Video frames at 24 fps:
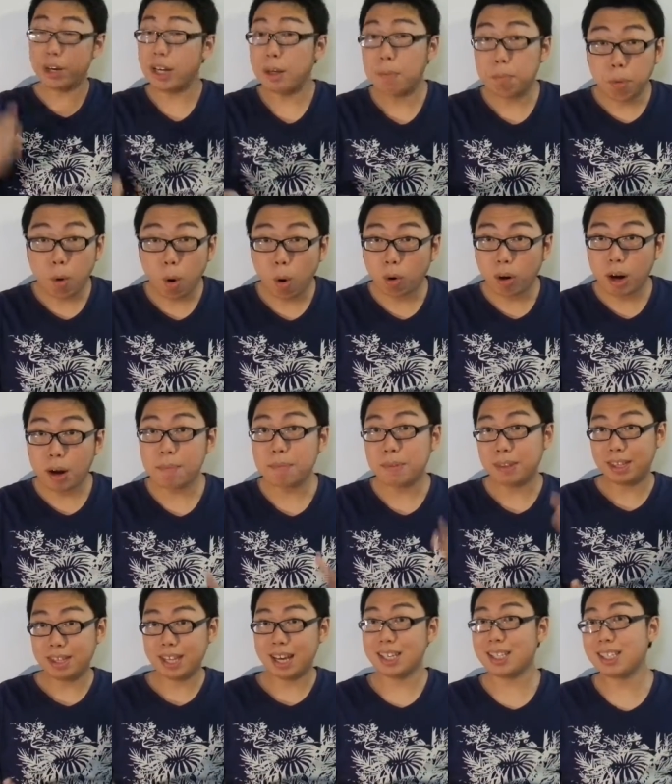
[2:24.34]
three D
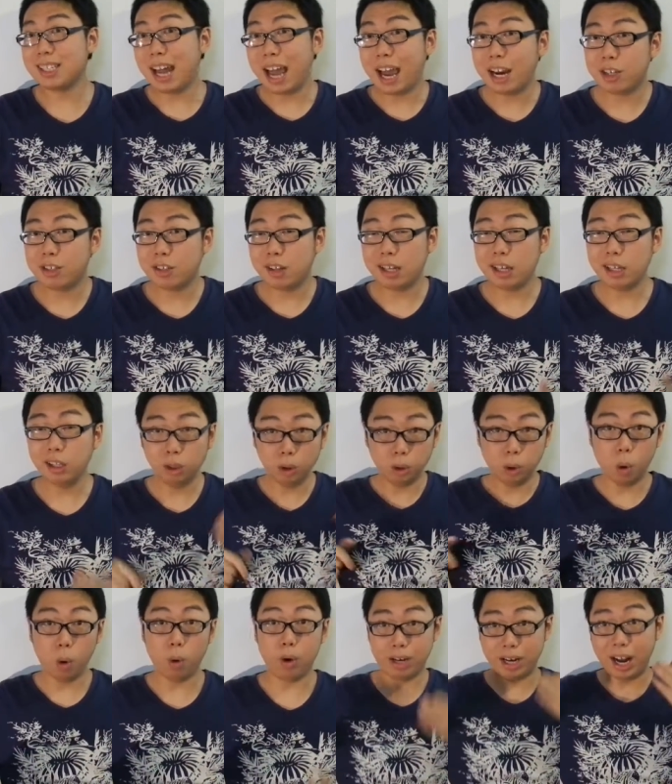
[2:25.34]
program doesn't actually
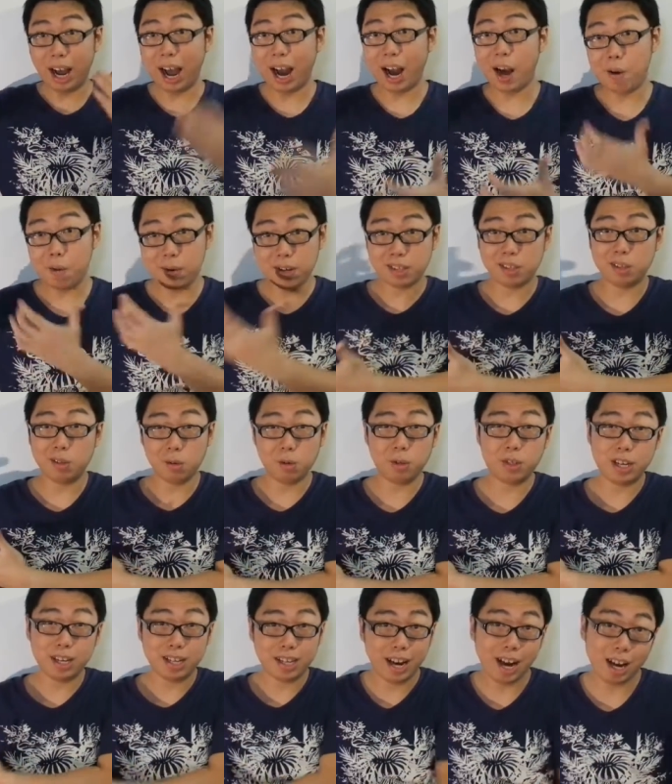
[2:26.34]
load the
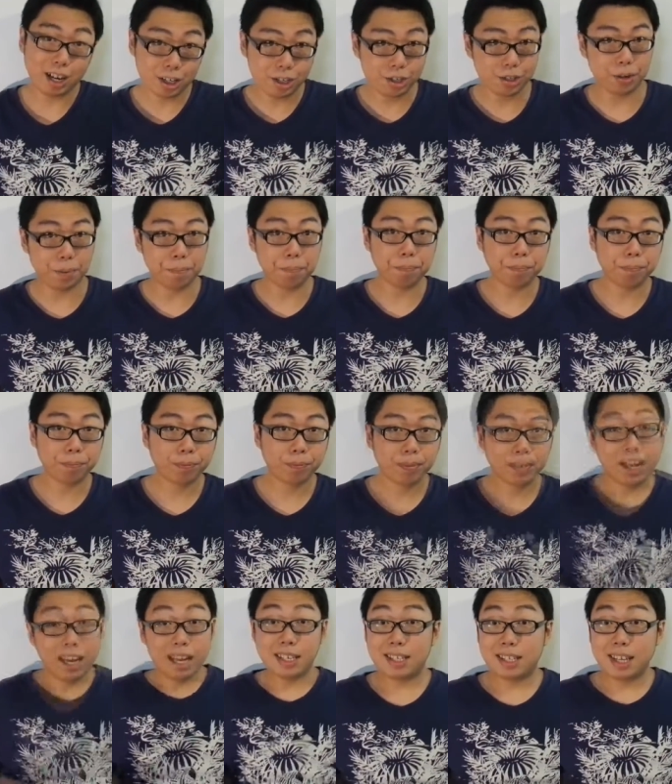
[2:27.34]
high-resolution texture.
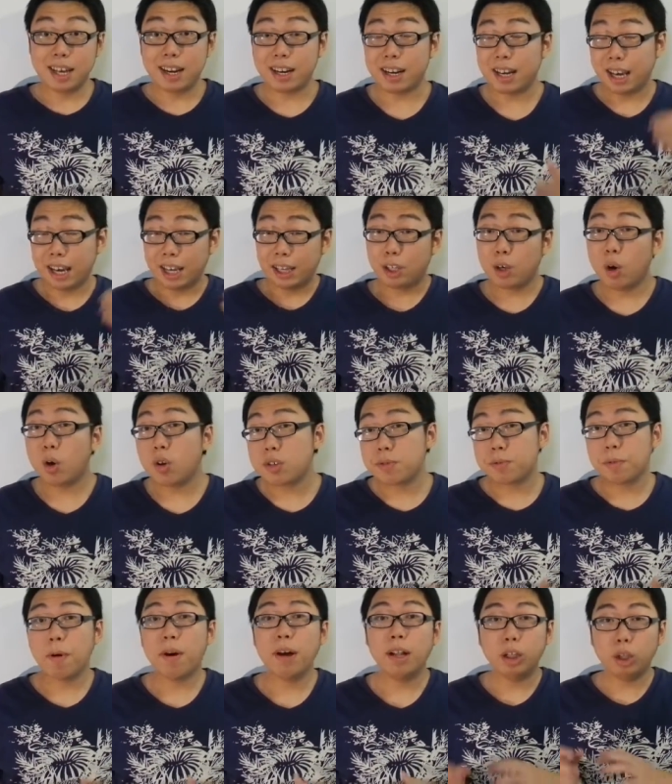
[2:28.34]
Instead, it
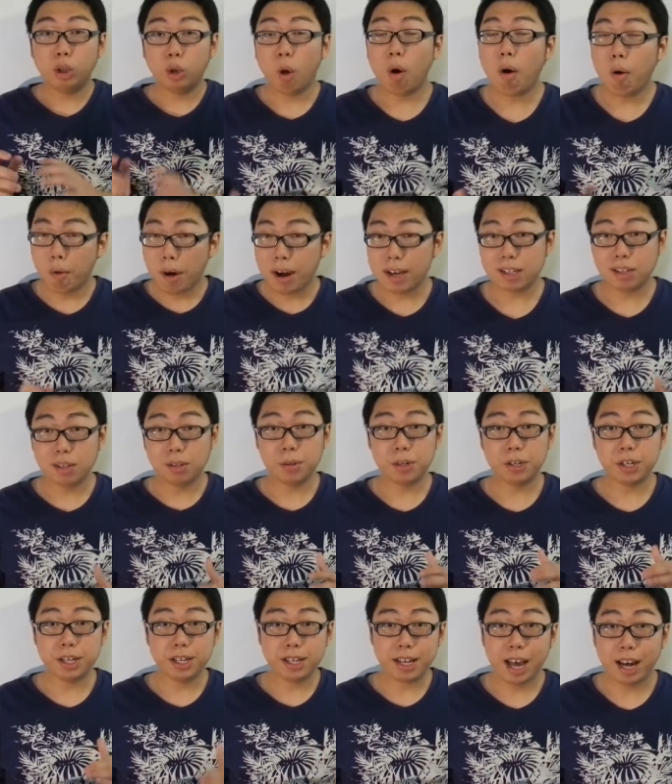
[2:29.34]
goes for a lower
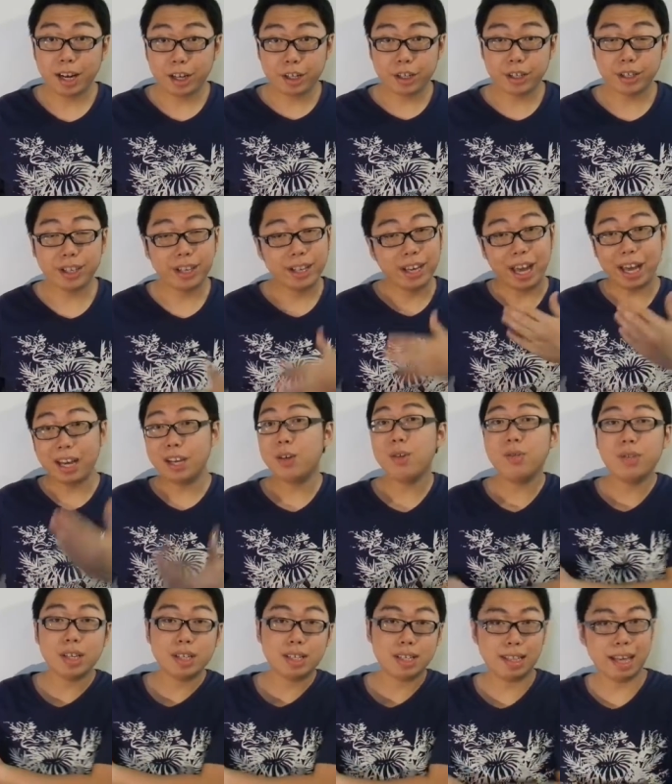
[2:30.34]
resolution texture and
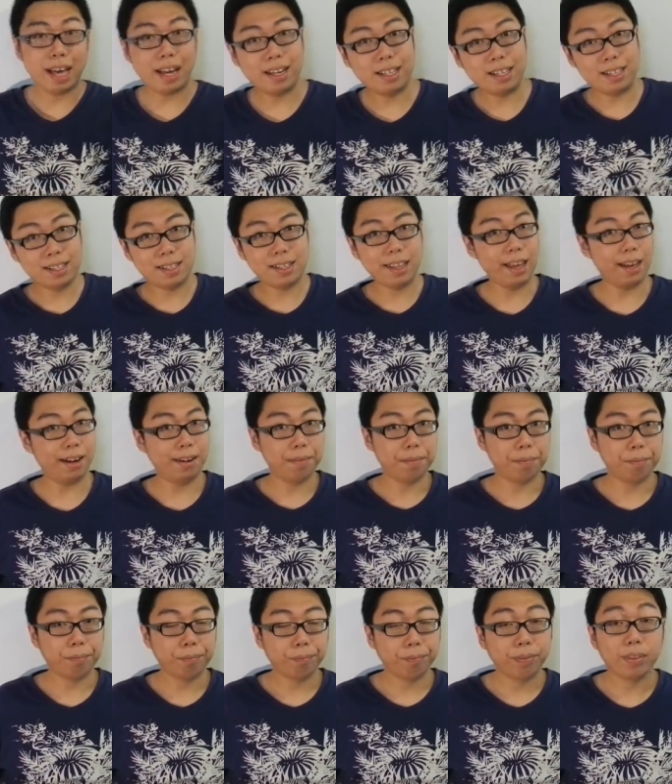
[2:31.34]
uses that instead.
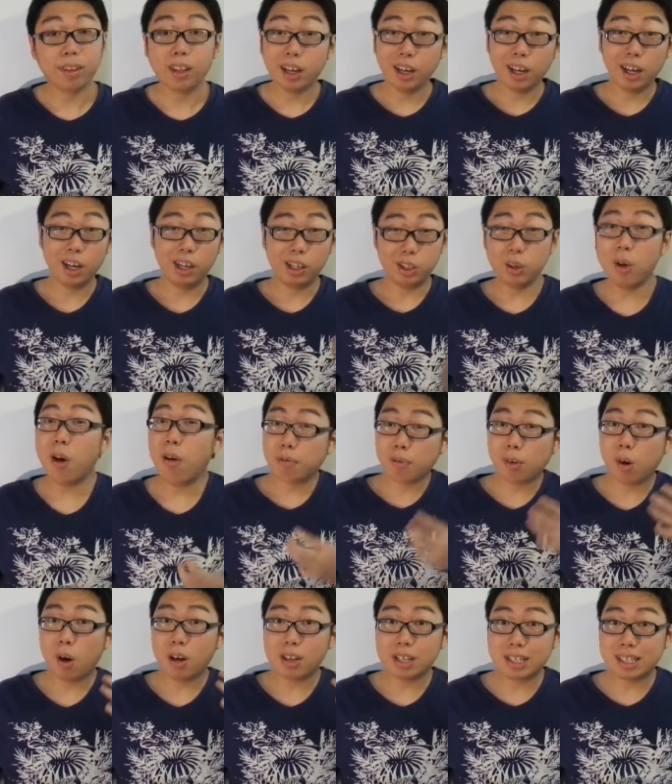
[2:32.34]
You
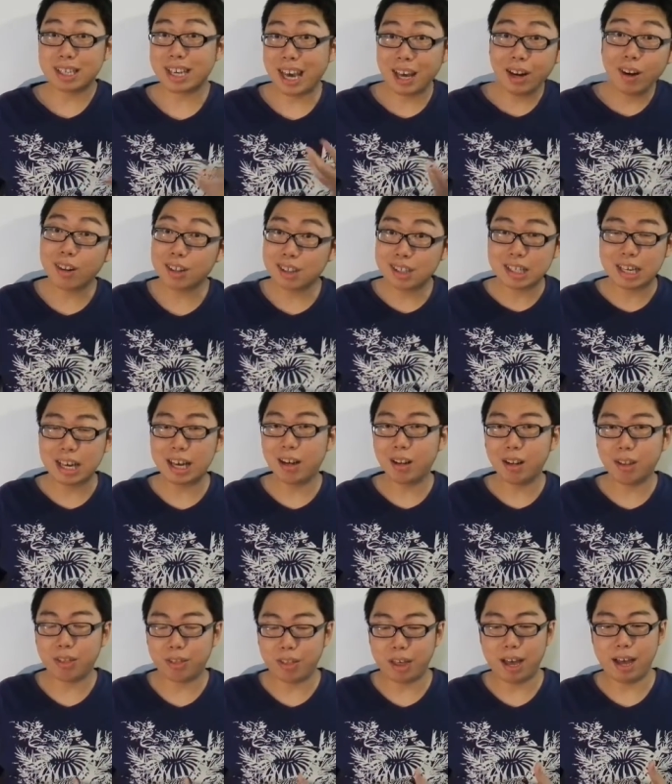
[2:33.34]
of course cannot
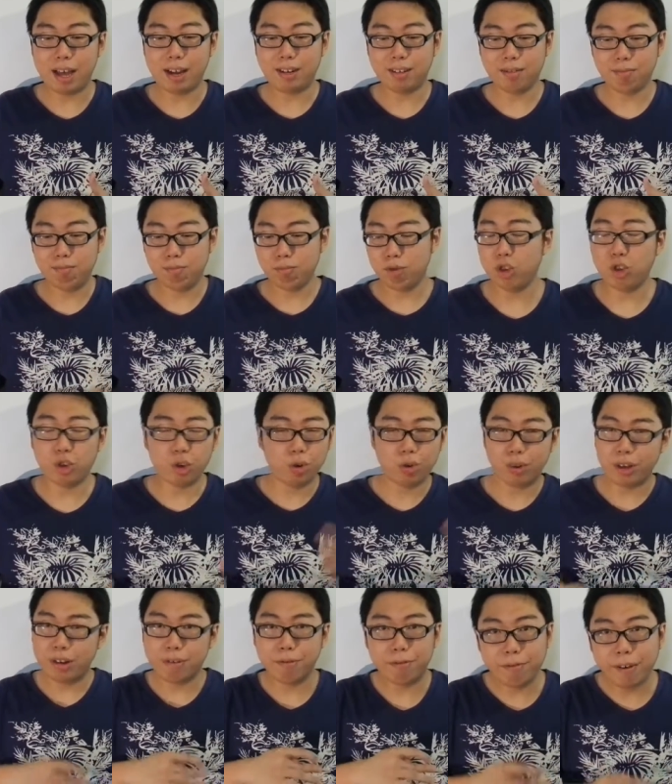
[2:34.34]
tell that, you
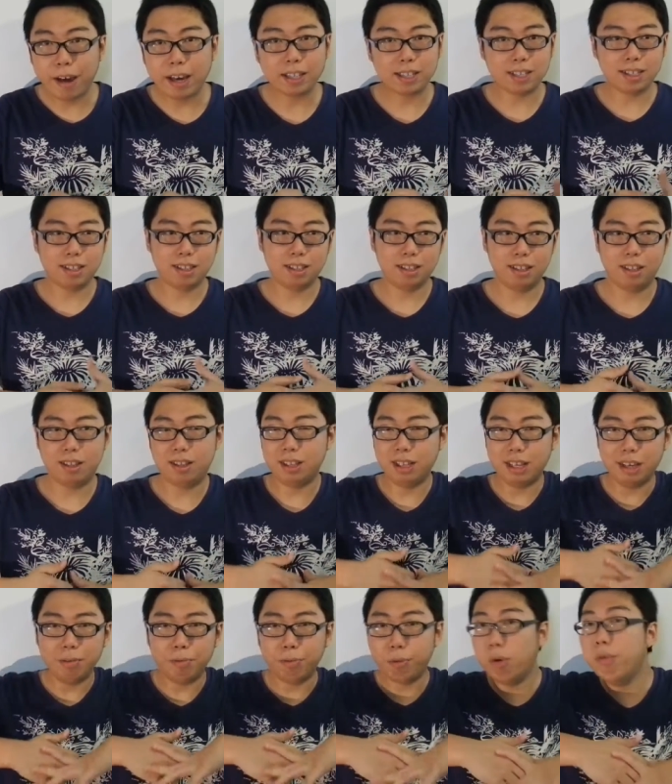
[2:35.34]
know, in fact,
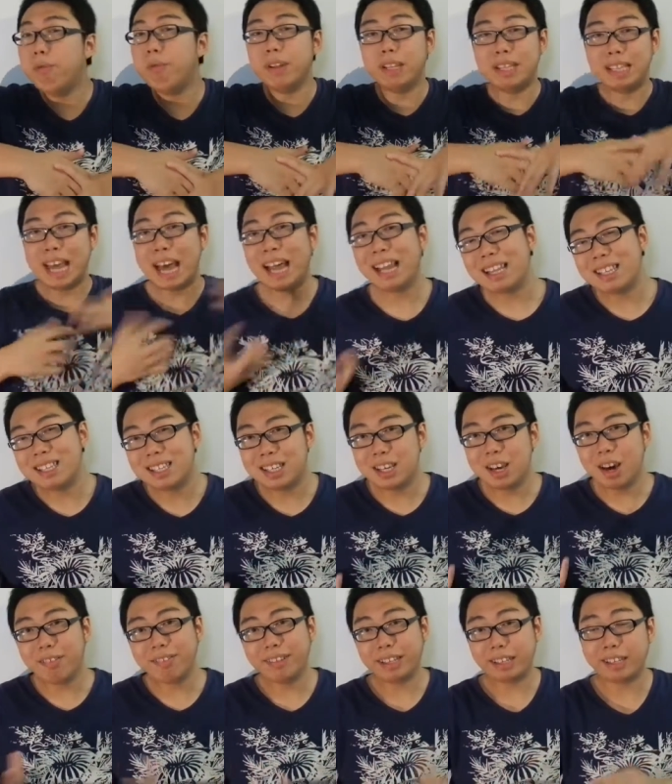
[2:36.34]
the full
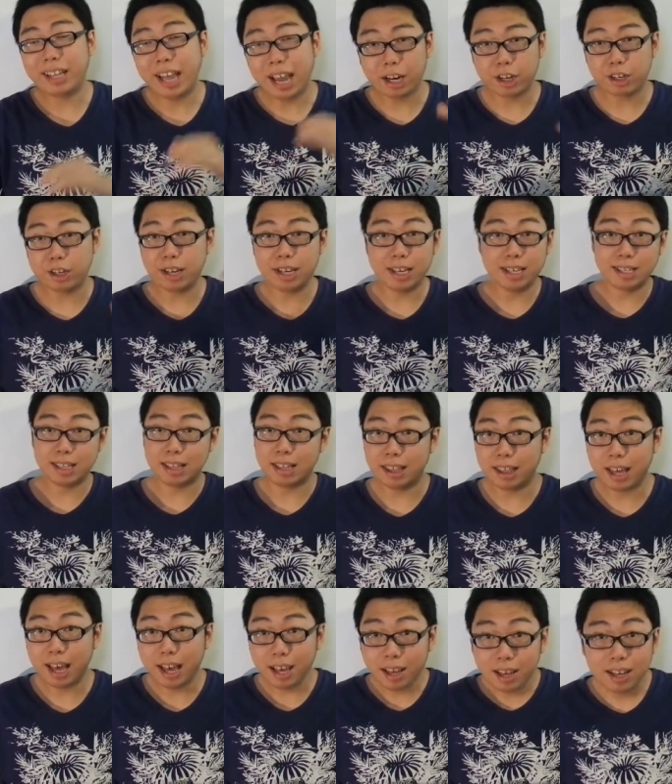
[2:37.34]
fidelity of that texture
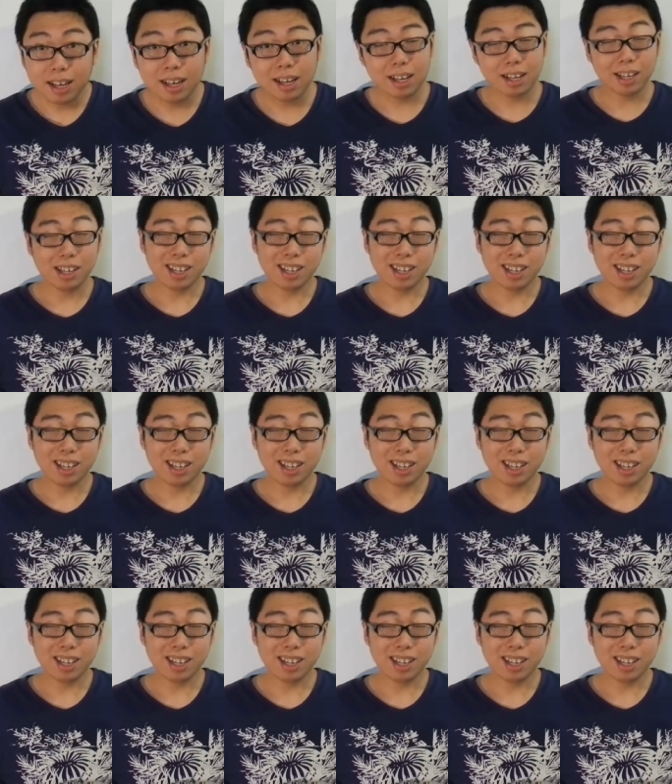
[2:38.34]
isn't there,